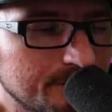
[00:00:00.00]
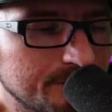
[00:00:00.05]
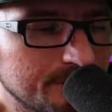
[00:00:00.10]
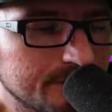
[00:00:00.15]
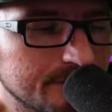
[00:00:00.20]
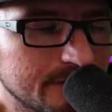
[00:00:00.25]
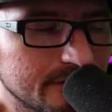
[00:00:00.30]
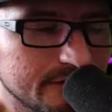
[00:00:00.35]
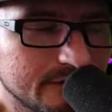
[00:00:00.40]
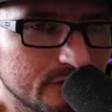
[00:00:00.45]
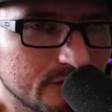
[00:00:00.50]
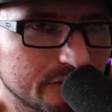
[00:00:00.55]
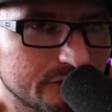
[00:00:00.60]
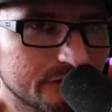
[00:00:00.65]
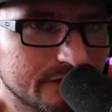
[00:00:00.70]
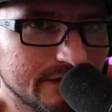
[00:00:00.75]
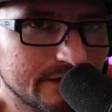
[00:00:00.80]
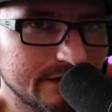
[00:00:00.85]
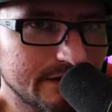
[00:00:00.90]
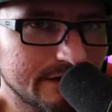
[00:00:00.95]
So you'll
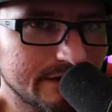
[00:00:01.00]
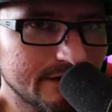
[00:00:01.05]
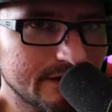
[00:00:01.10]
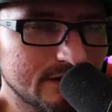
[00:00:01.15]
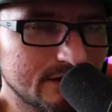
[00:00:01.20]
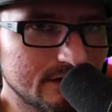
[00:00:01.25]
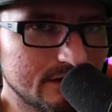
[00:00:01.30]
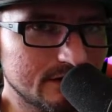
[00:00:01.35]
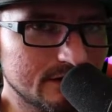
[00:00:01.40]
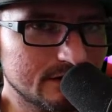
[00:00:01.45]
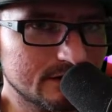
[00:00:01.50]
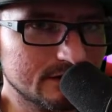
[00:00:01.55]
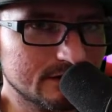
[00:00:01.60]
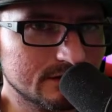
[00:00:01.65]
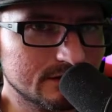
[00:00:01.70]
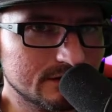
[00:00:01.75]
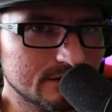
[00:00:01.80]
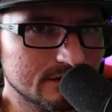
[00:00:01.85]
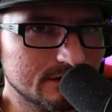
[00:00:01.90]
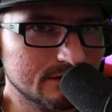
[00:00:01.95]
see
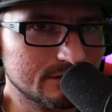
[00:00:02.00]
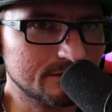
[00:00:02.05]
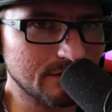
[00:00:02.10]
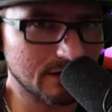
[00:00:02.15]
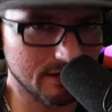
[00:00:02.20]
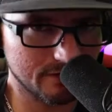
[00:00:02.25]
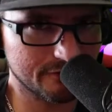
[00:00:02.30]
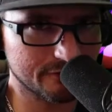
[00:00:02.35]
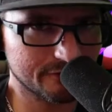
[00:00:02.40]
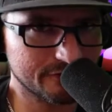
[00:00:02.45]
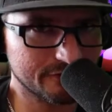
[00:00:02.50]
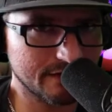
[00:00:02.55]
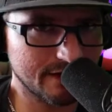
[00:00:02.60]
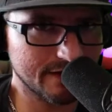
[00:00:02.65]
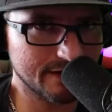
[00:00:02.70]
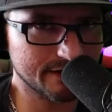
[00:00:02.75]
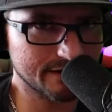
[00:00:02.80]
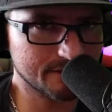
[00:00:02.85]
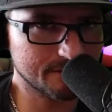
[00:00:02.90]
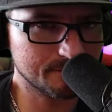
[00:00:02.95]
my other side.